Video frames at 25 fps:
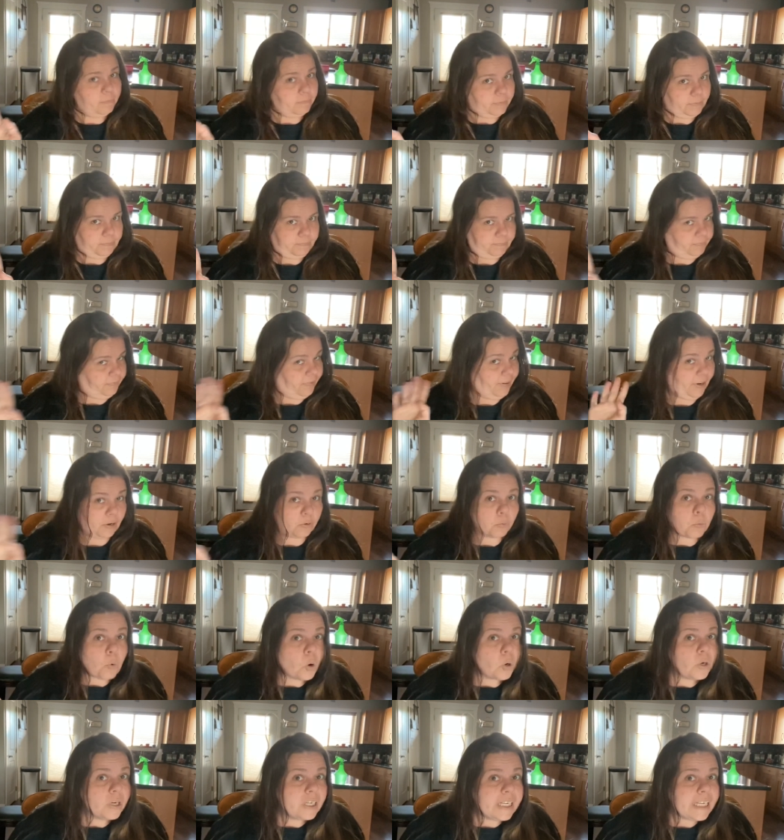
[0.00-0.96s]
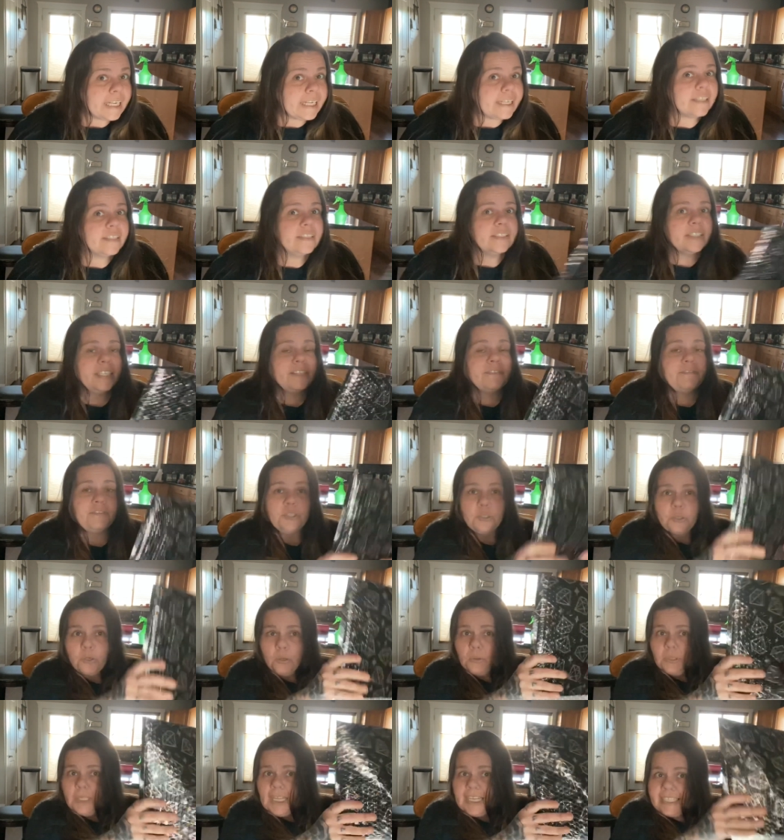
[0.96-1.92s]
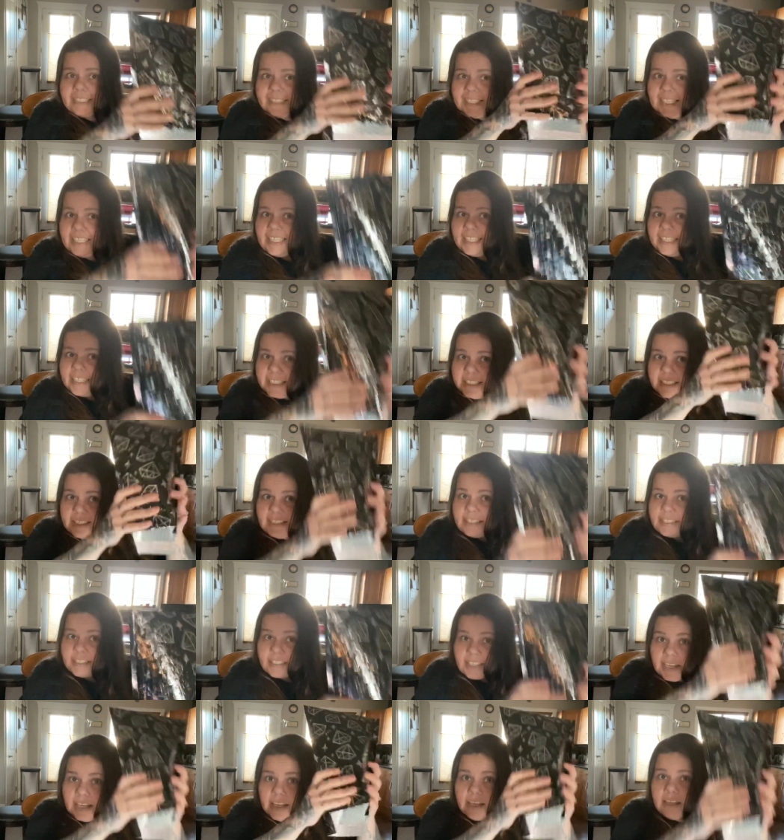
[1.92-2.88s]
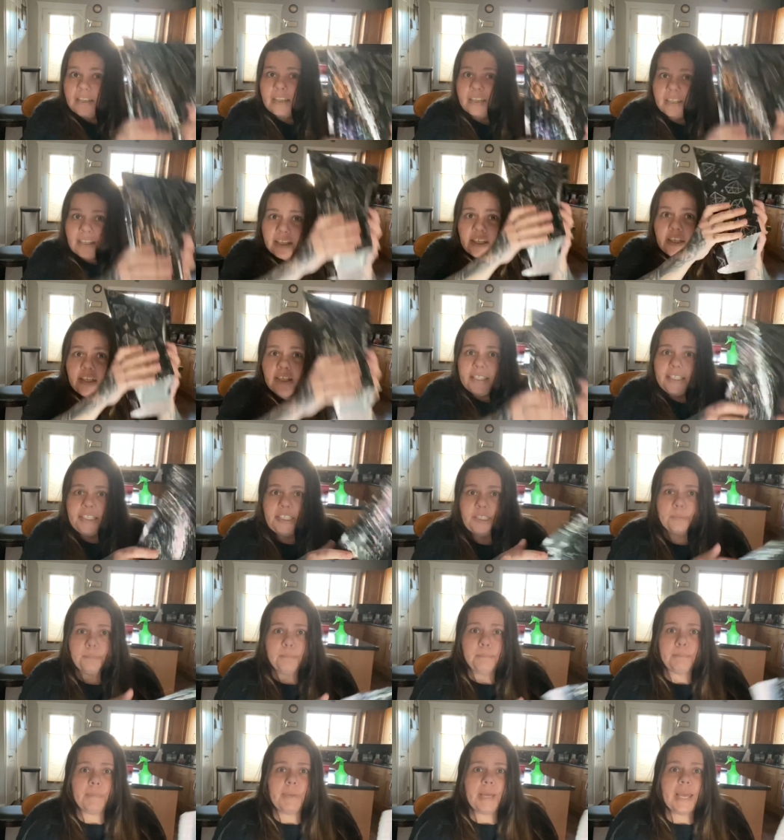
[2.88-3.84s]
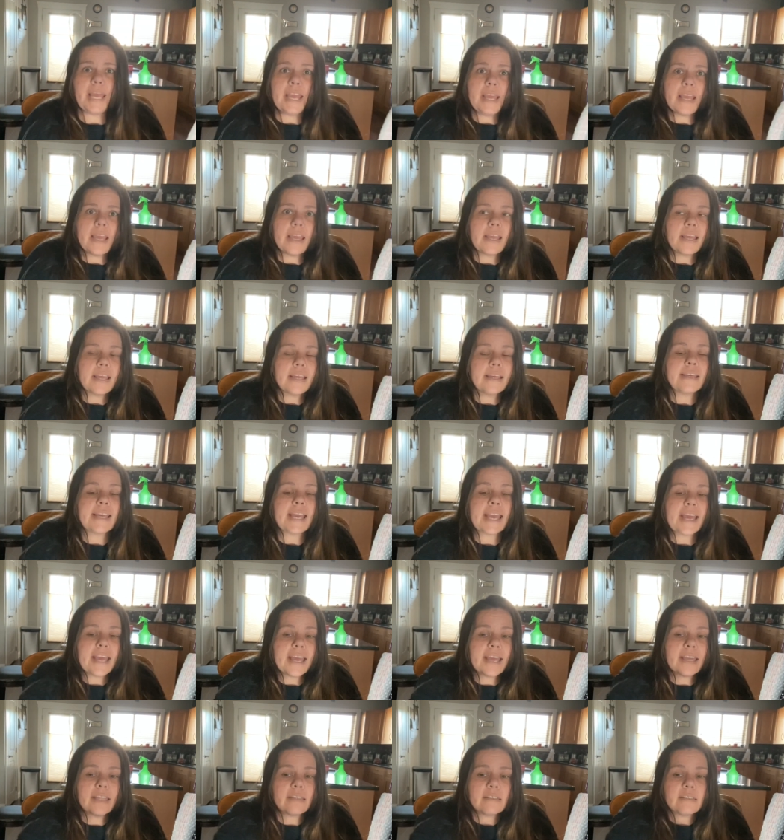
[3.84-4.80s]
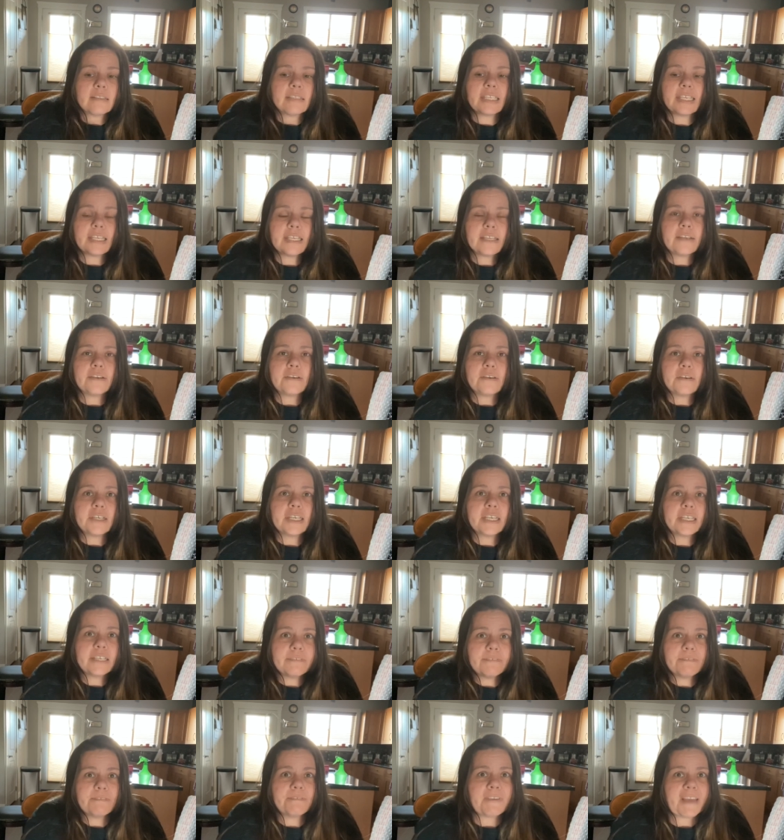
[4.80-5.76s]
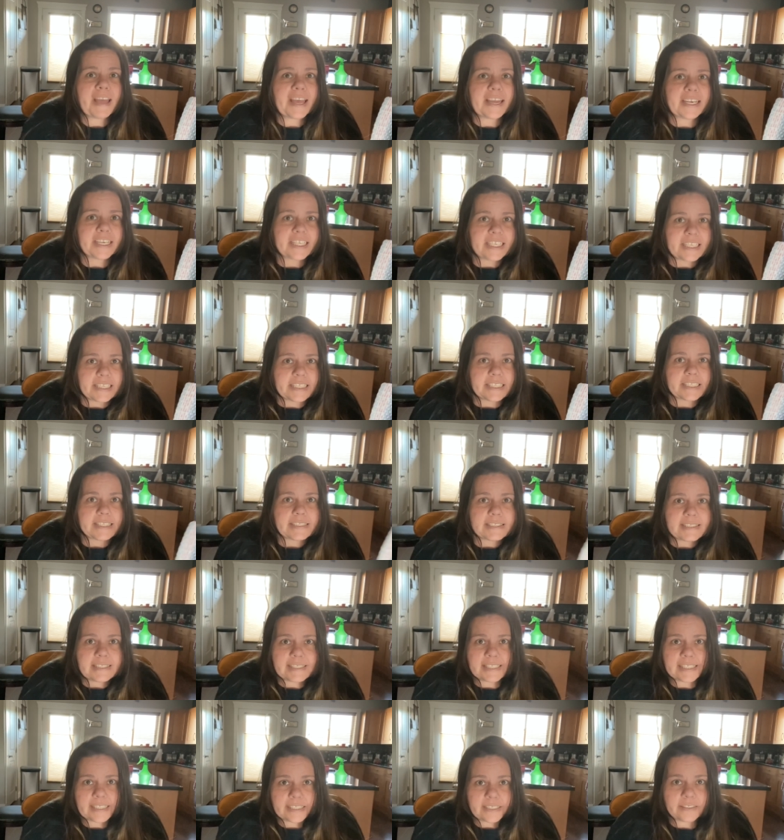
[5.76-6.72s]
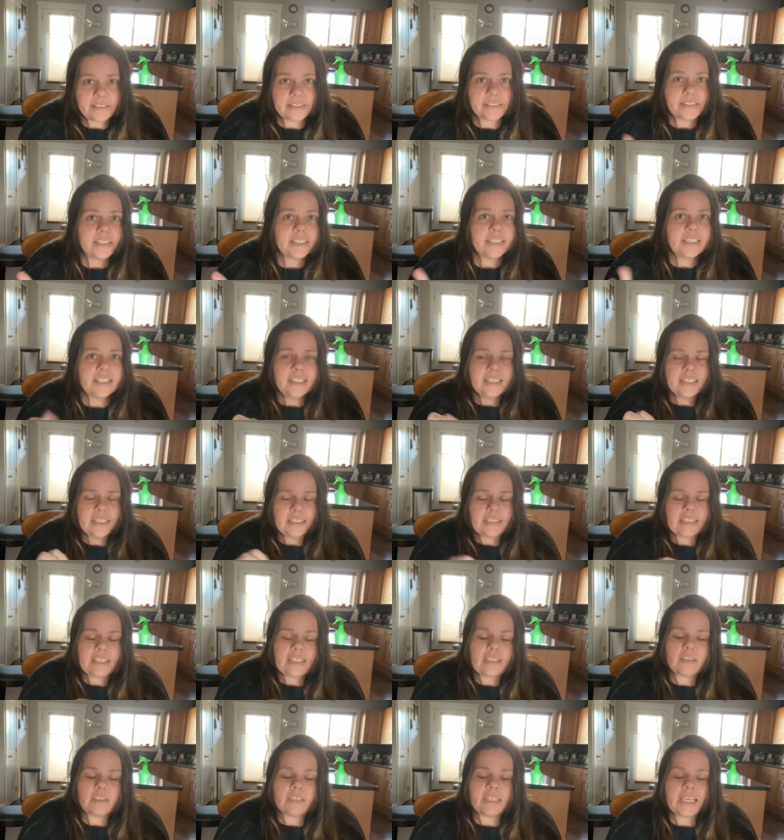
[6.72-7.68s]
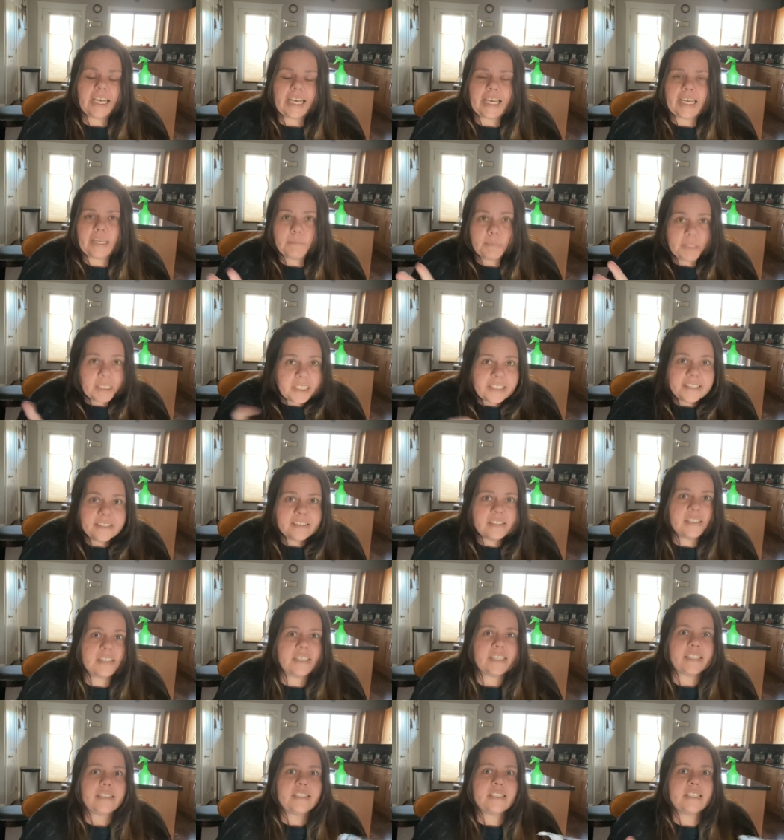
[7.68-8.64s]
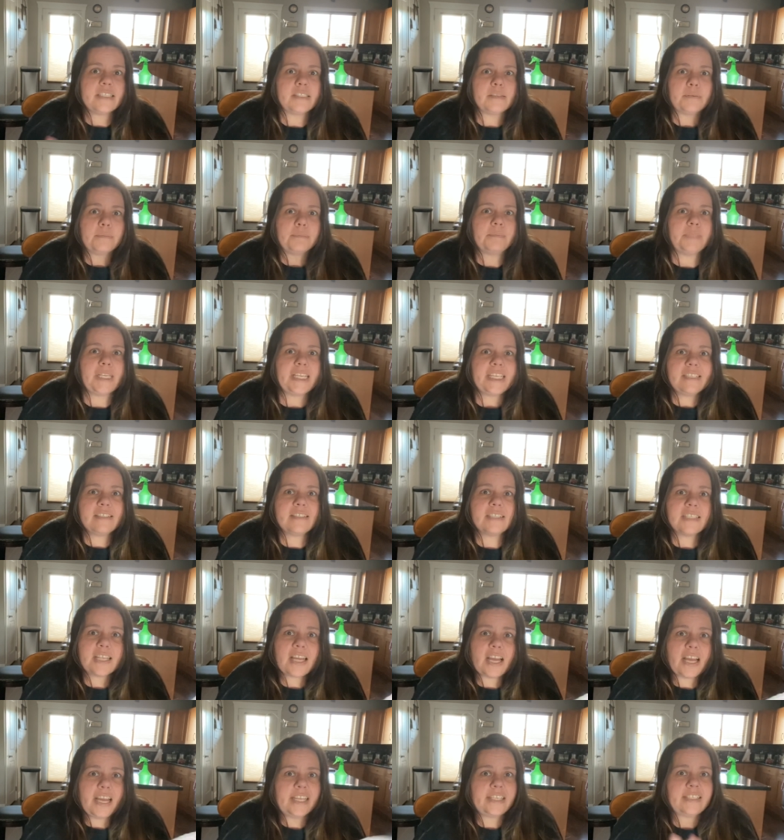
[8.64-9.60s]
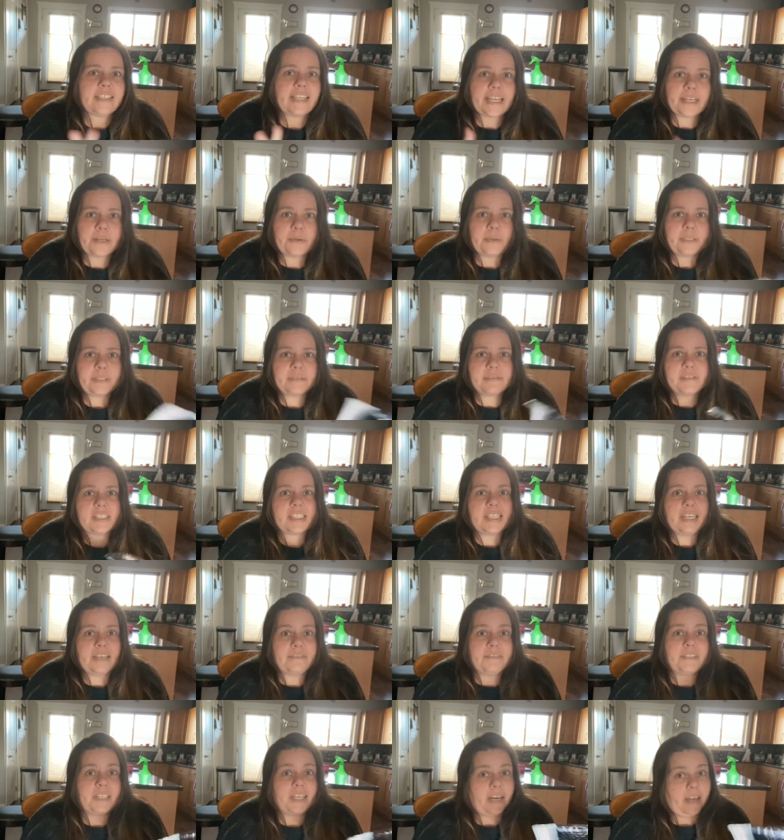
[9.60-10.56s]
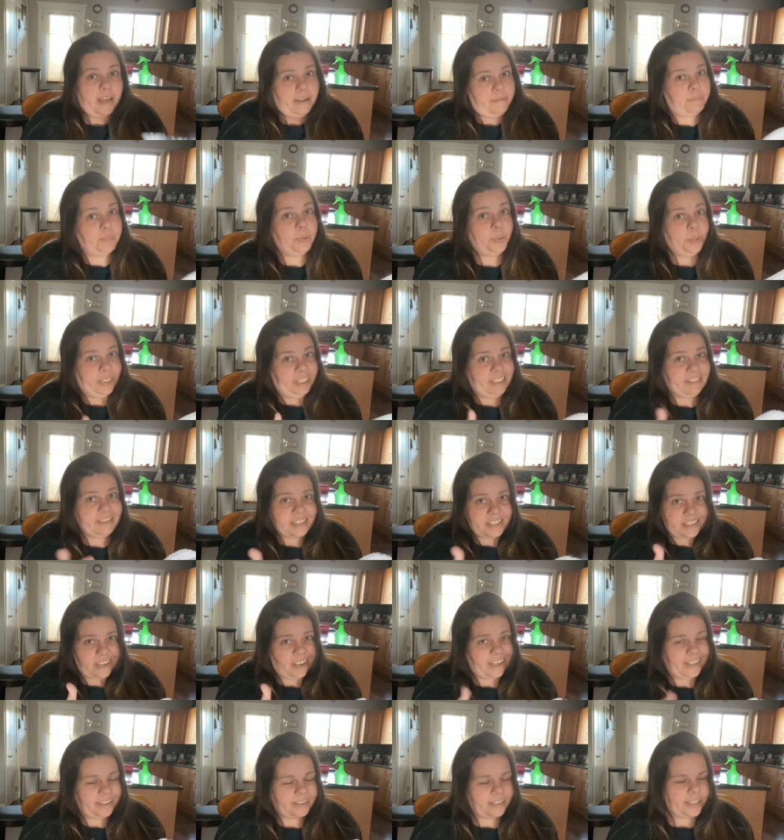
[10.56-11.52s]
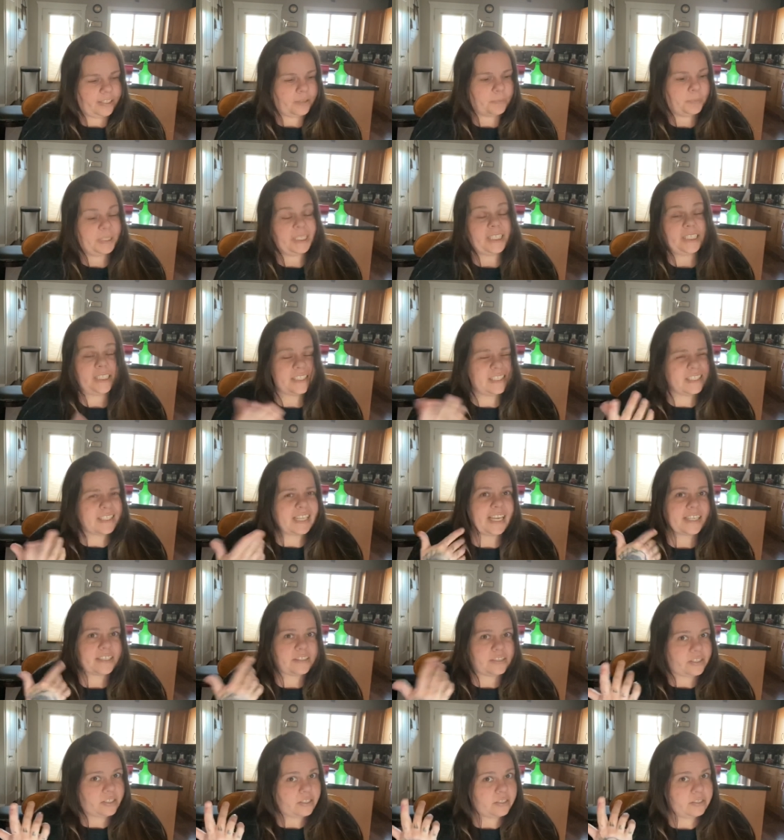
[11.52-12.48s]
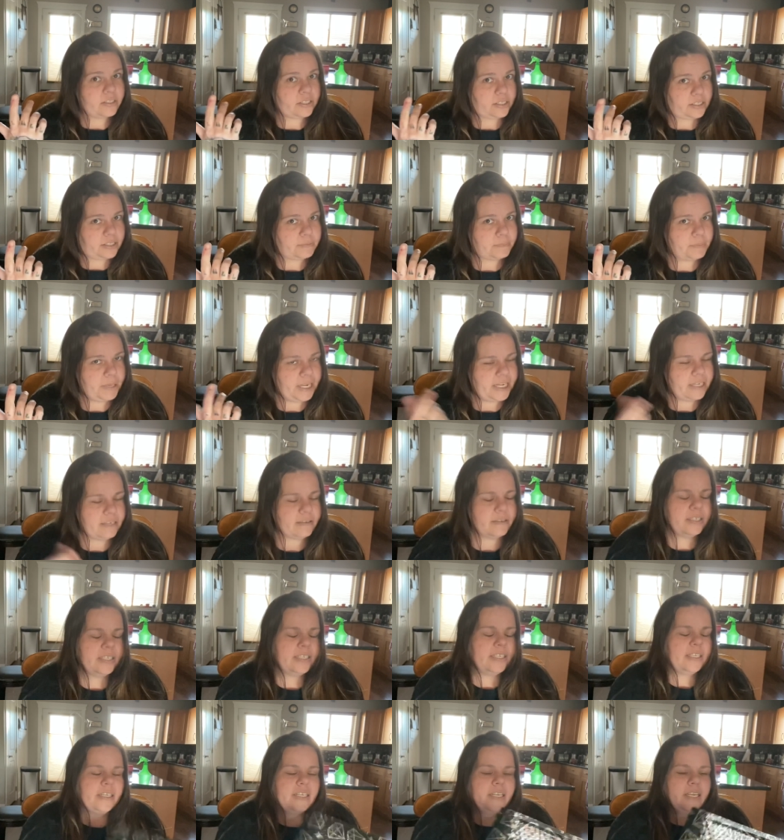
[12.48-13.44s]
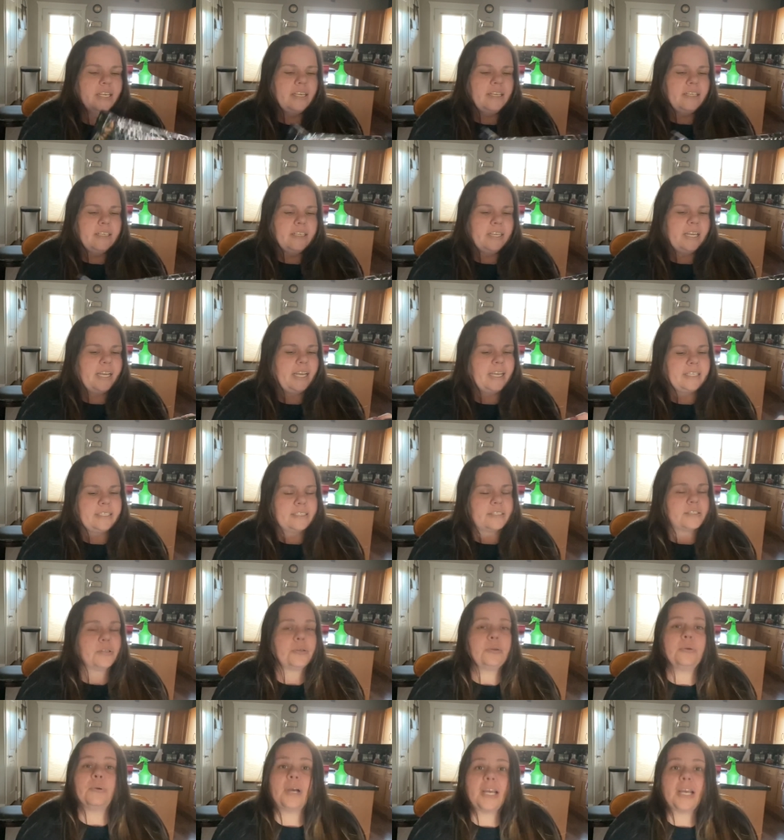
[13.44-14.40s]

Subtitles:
Fair warning, if you go like this, you may get little confettis and little diamonds and some inside decorative stuff that I've put inside there because that's just me. That's who I